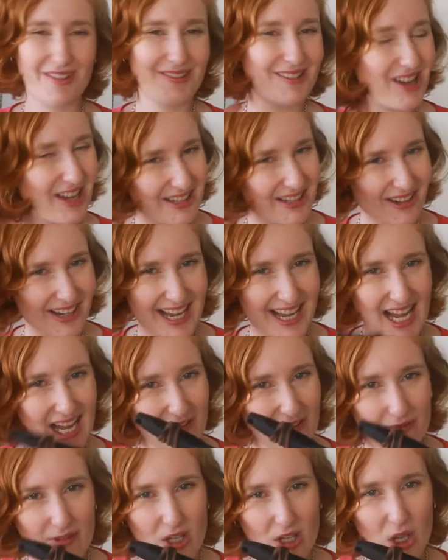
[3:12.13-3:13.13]
I don't
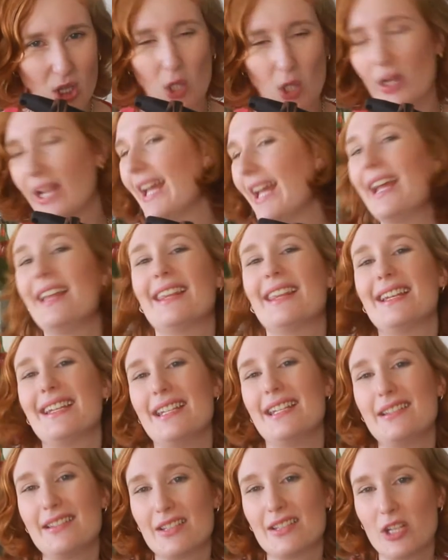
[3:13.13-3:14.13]
have long hair that
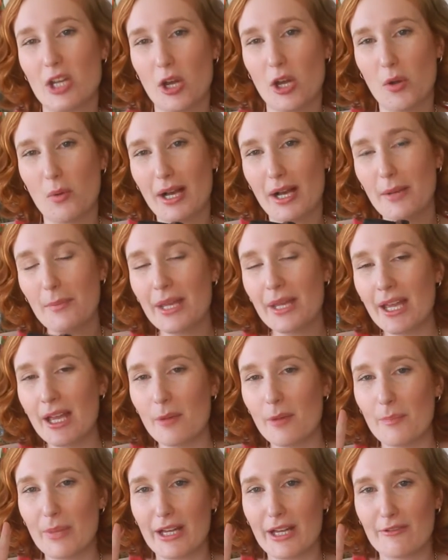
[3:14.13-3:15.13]
needs to go up,
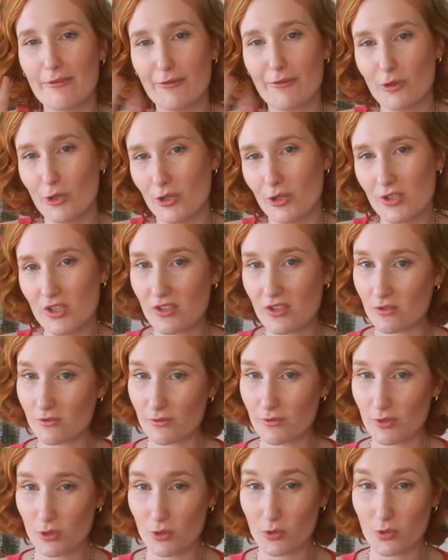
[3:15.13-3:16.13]
but for those
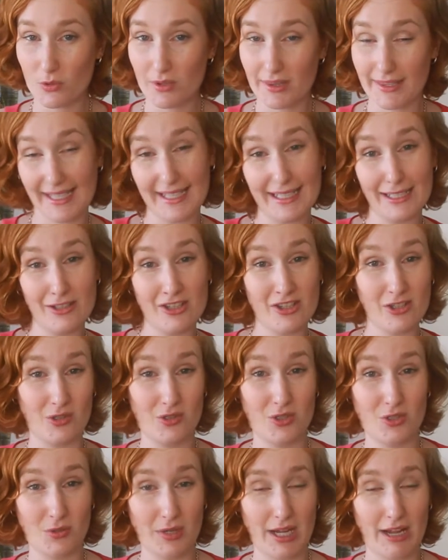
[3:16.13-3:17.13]
of you ladies who
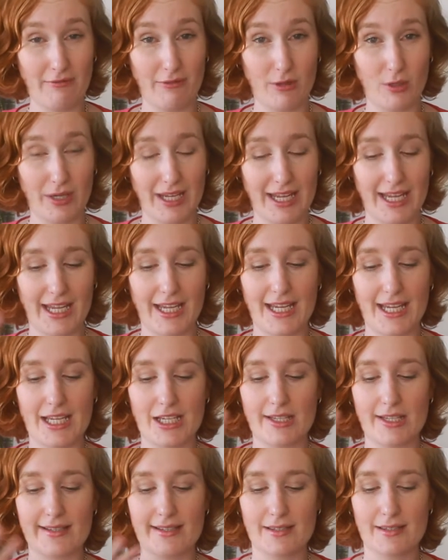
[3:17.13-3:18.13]
do have long hair,
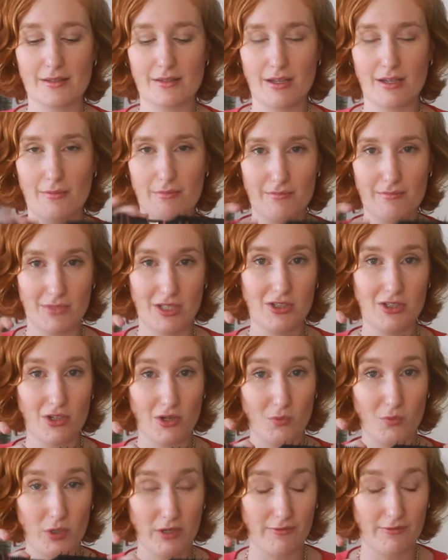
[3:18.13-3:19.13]
you
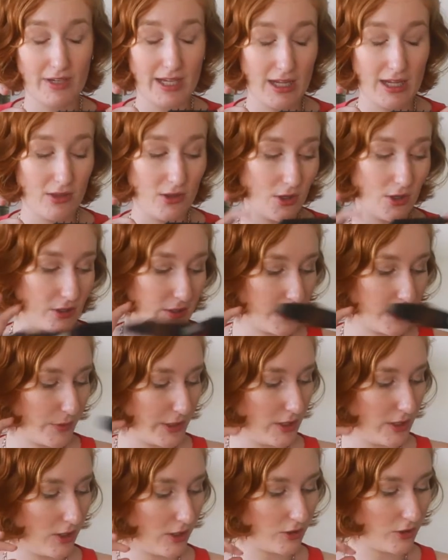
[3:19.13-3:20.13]
don't want to forget those
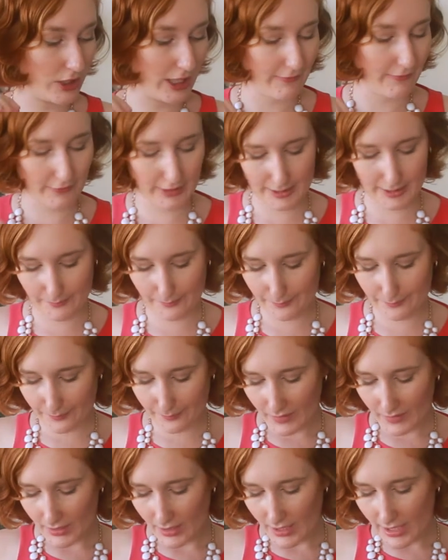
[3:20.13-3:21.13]
when you go traveling.
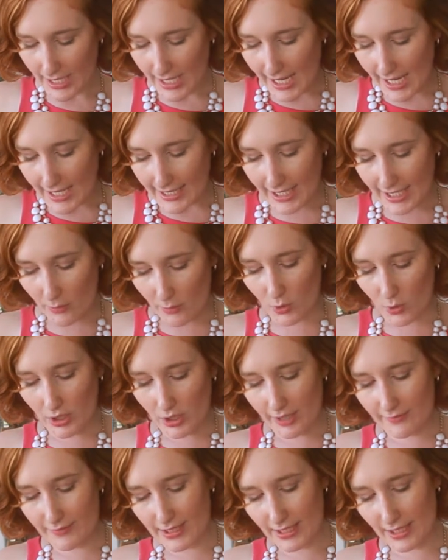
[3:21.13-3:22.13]
Now what
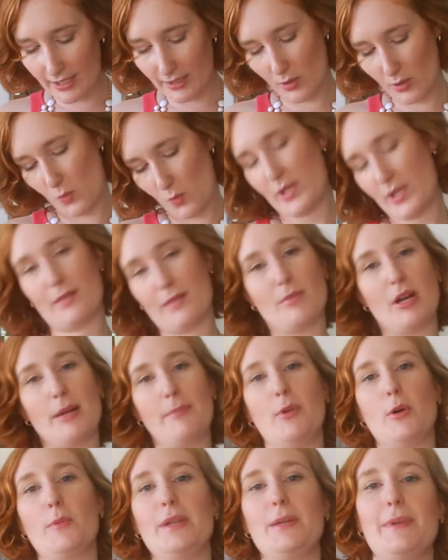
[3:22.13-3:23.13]
I've done with my
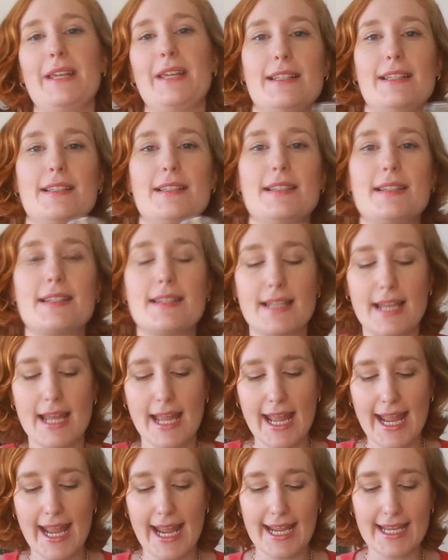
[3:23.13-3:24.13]
bobby pins
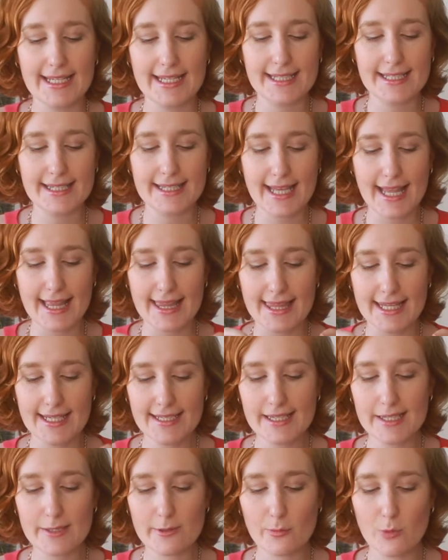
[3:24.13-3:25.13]
is
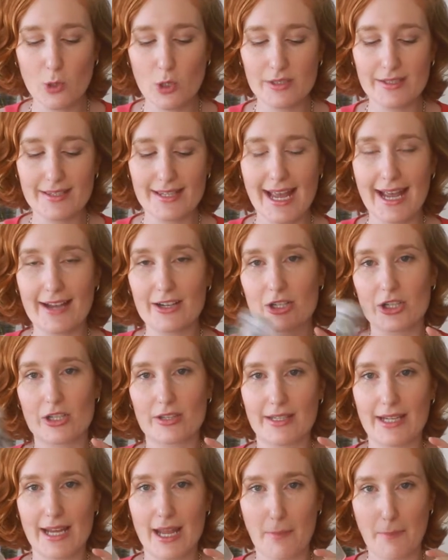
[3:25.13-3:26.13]
this was
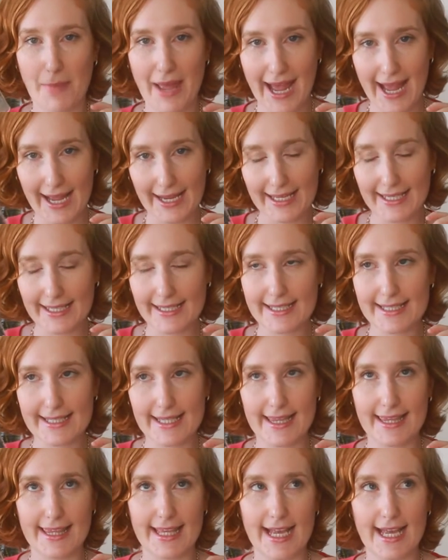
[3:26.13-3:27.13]
actually a packet
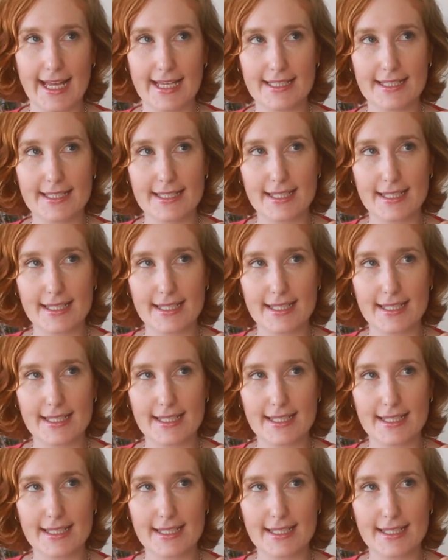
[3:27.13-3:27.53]
that